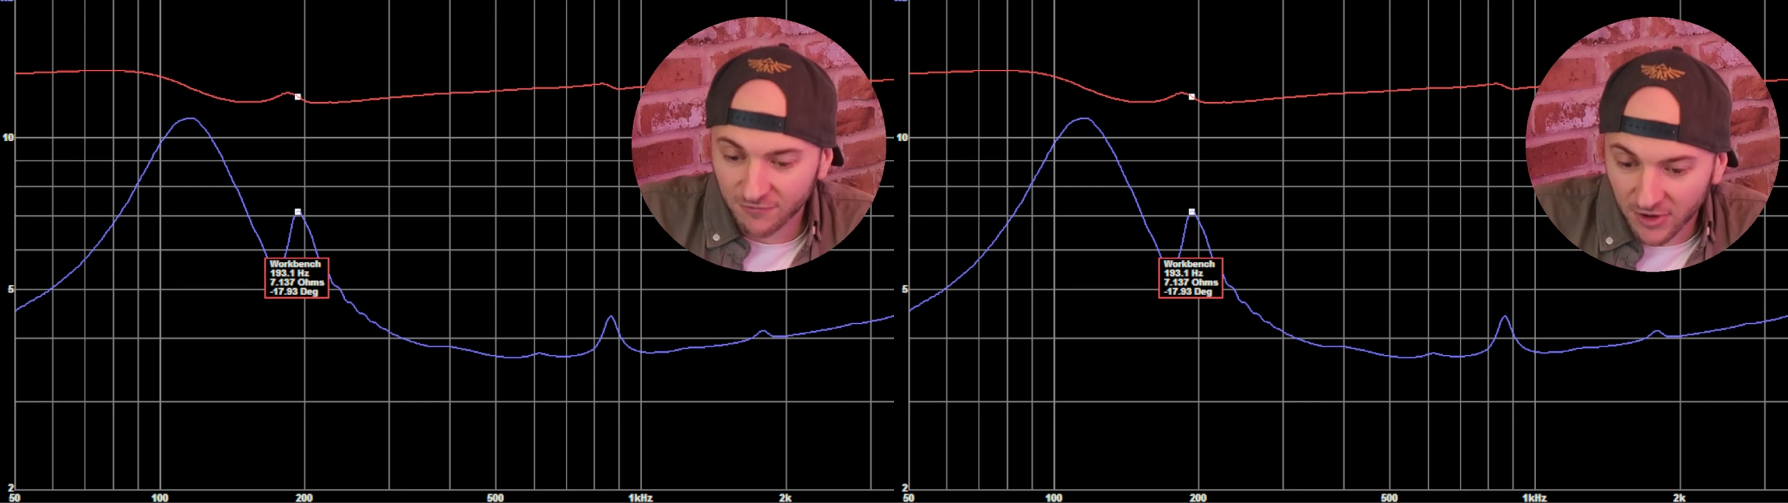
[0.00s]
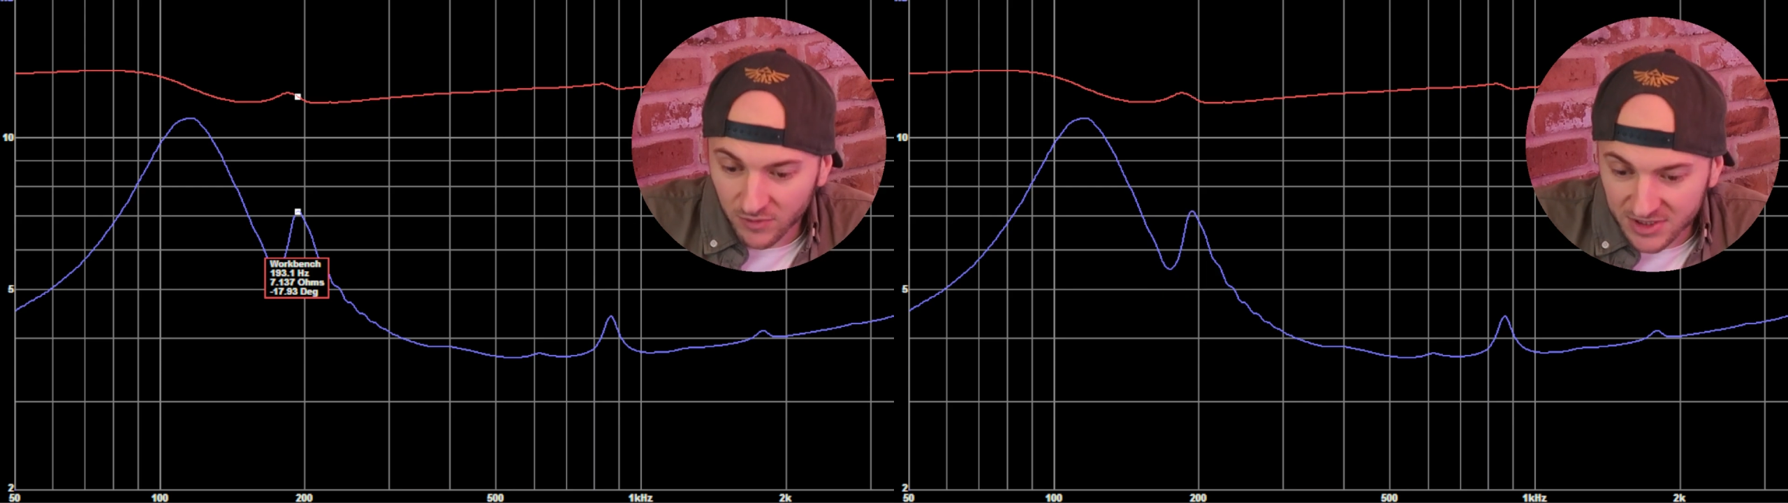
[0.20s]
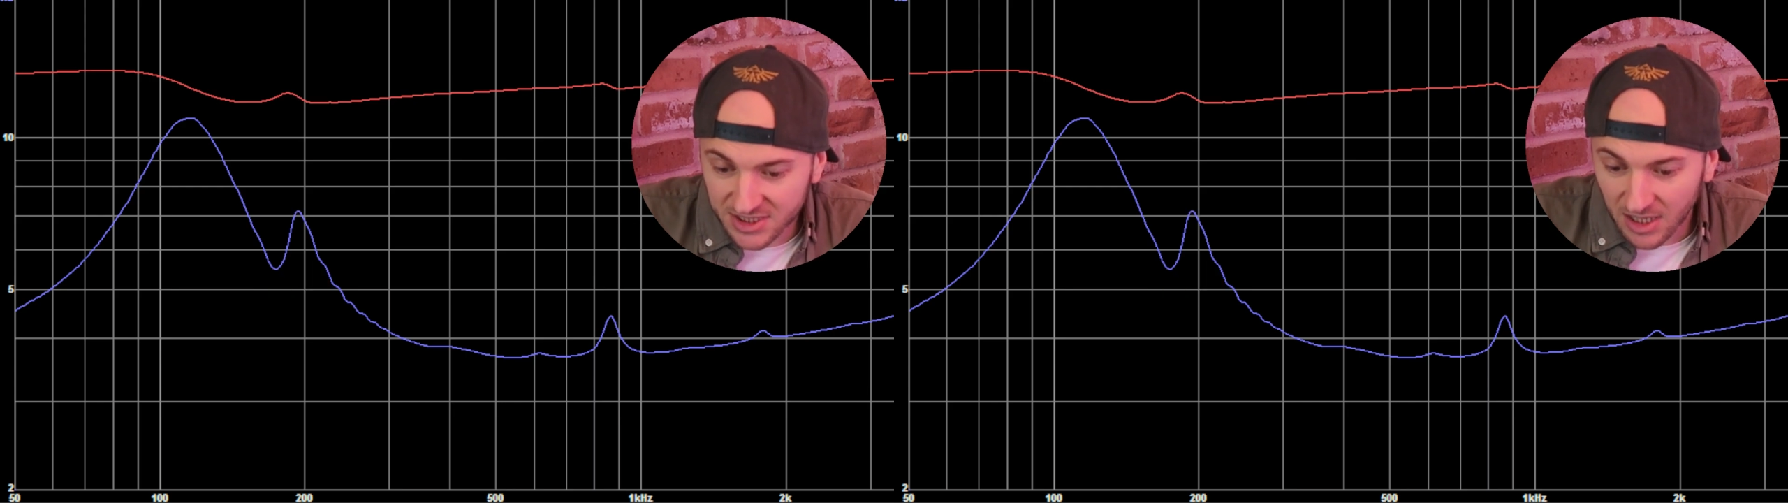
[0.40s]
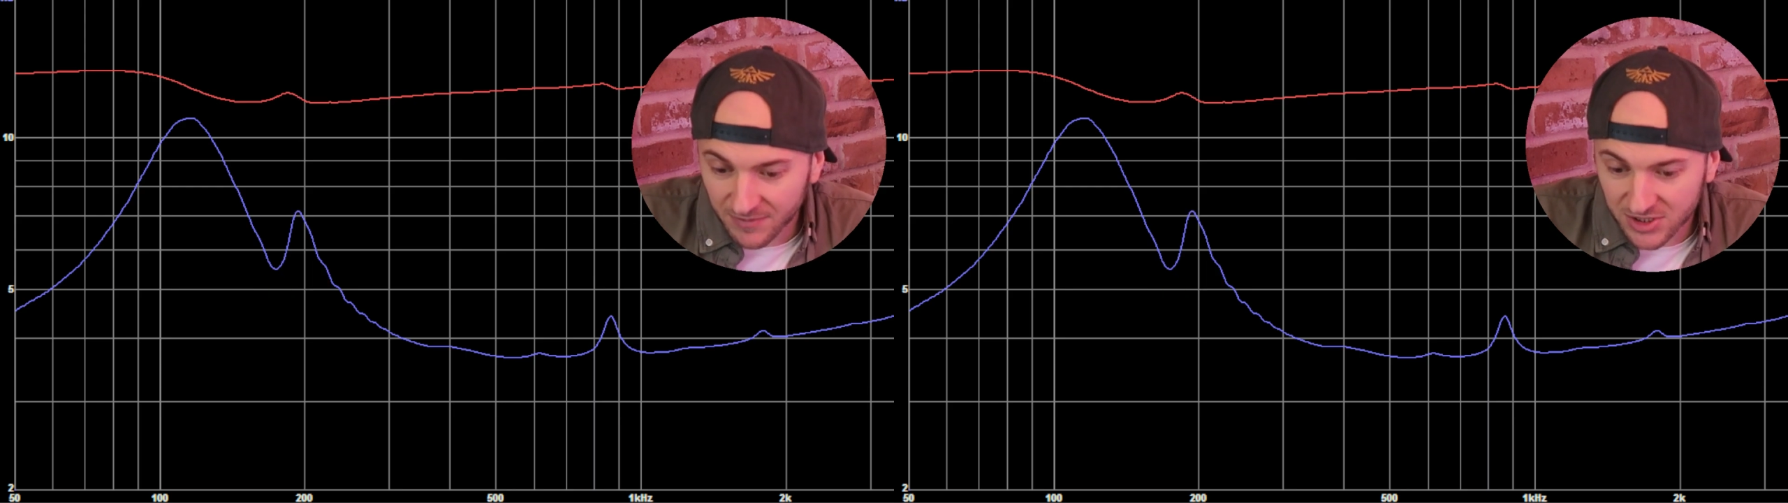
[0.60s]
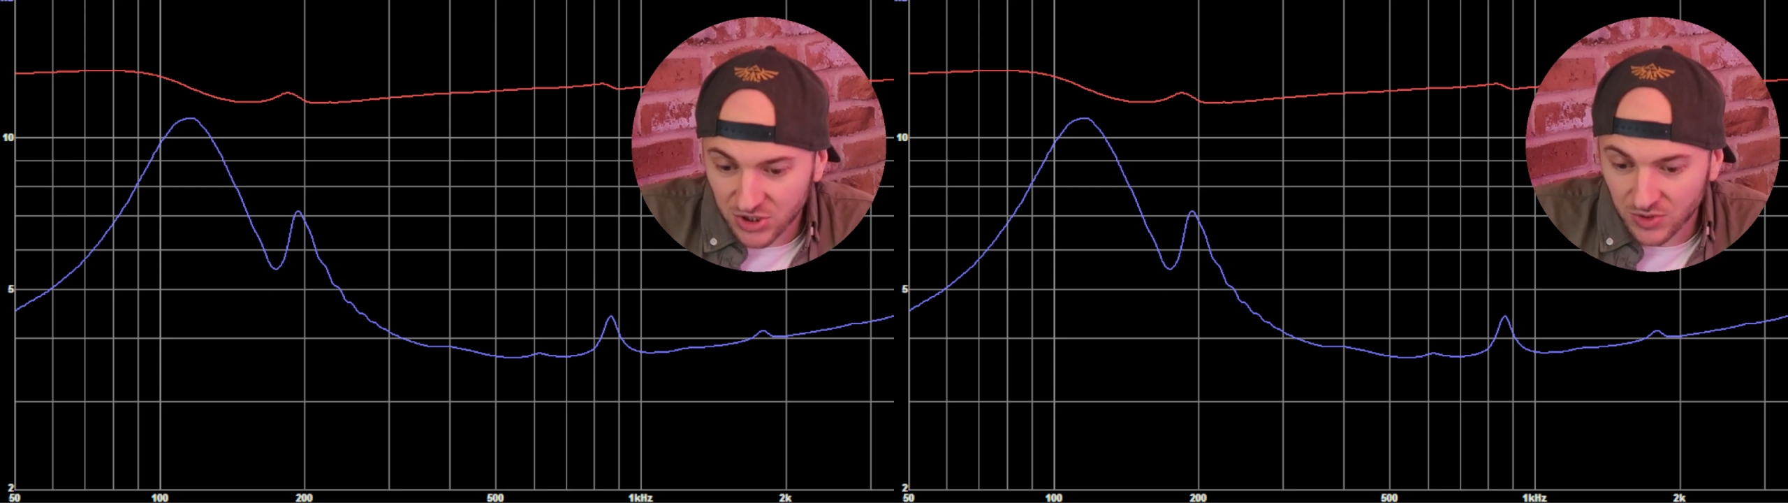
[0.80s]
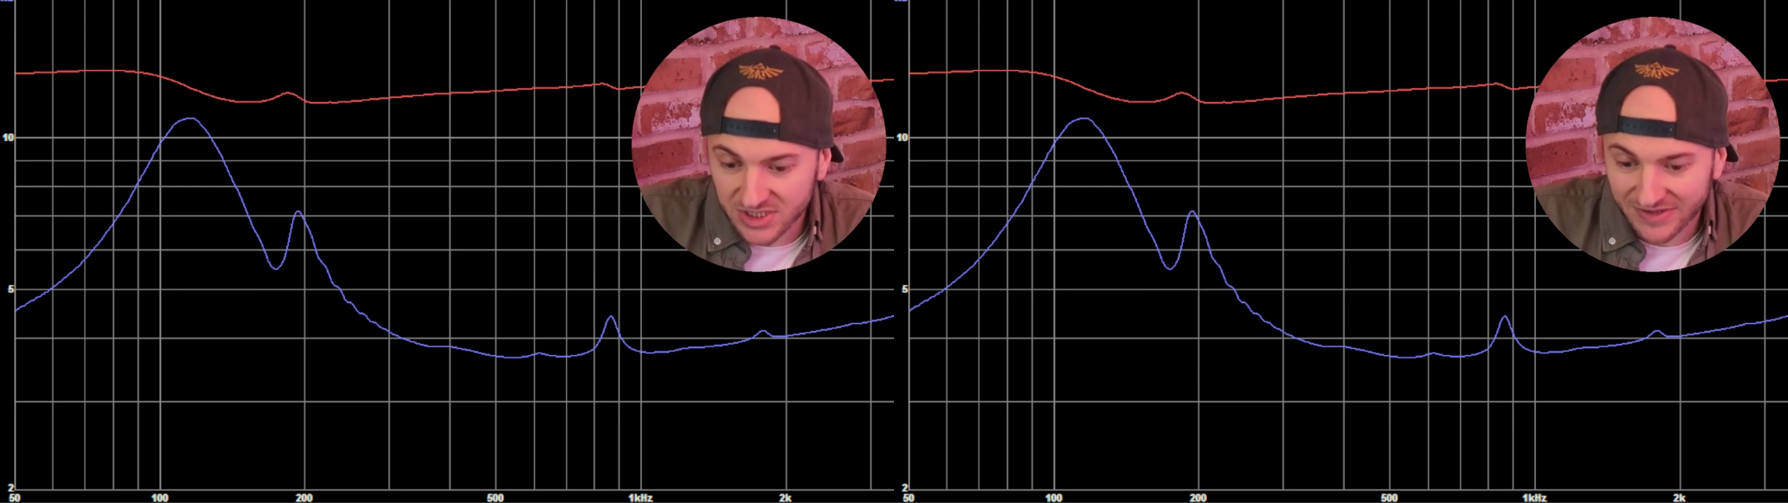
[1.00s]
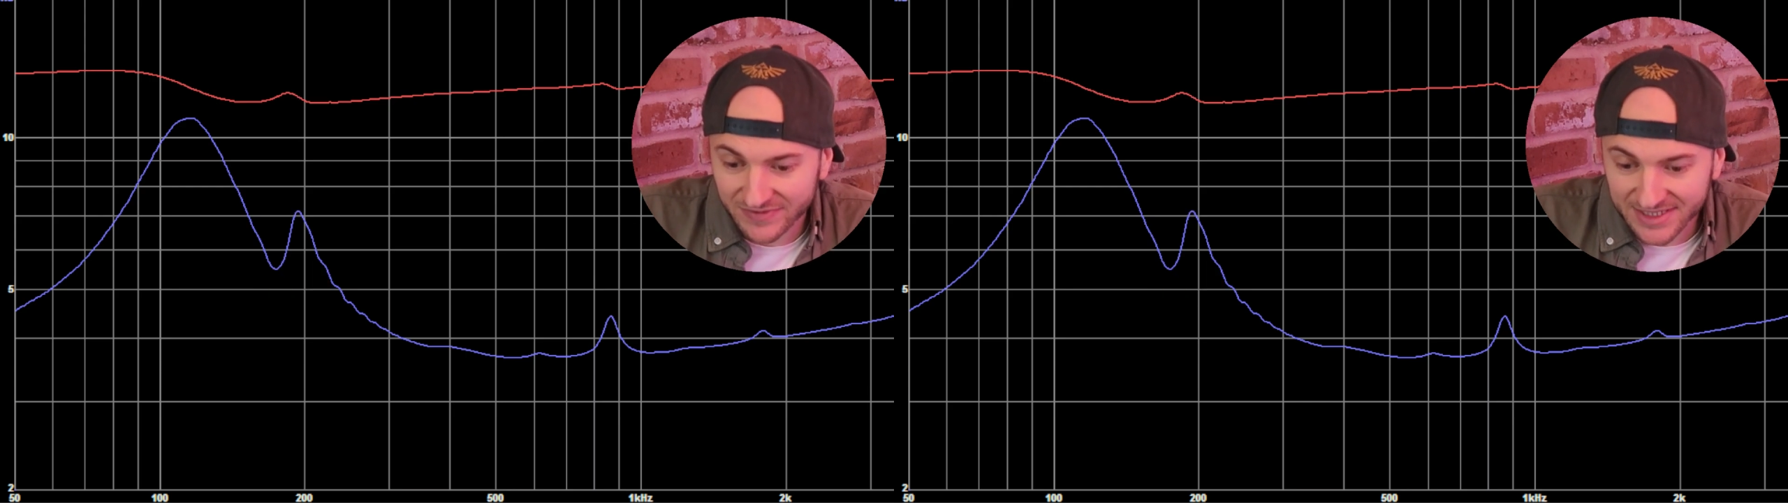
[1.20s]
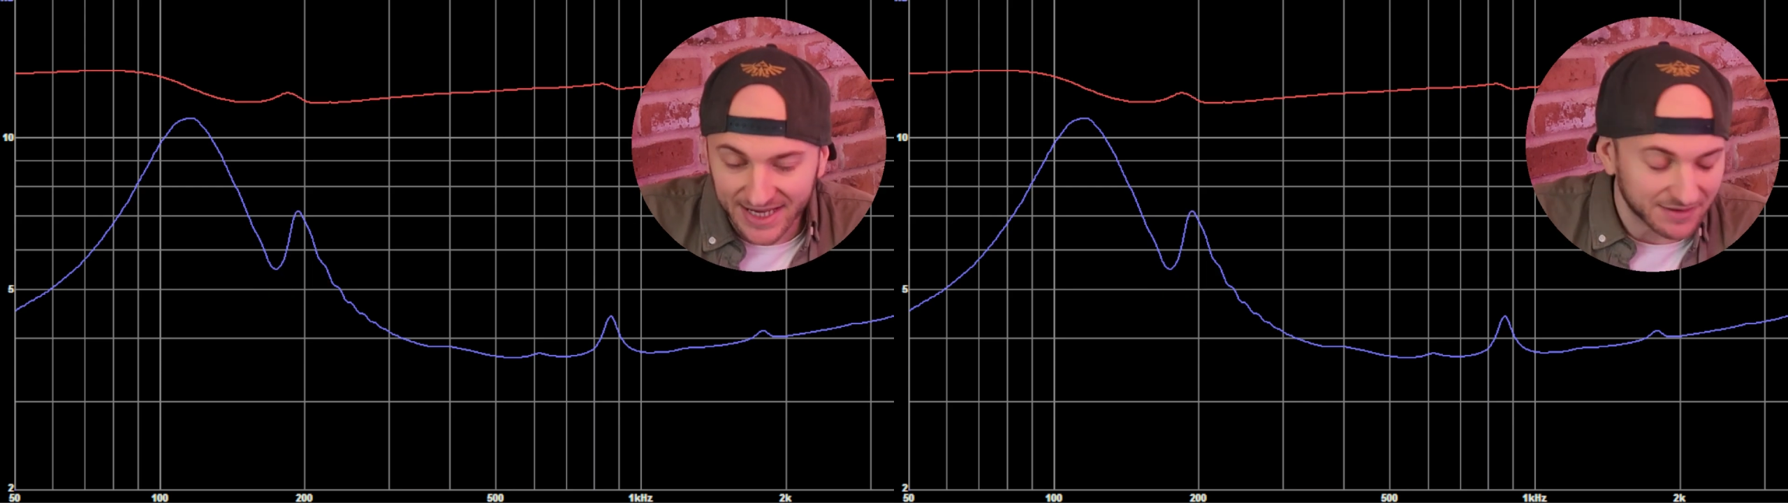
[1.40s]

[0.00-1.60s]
two frequencies up, the 270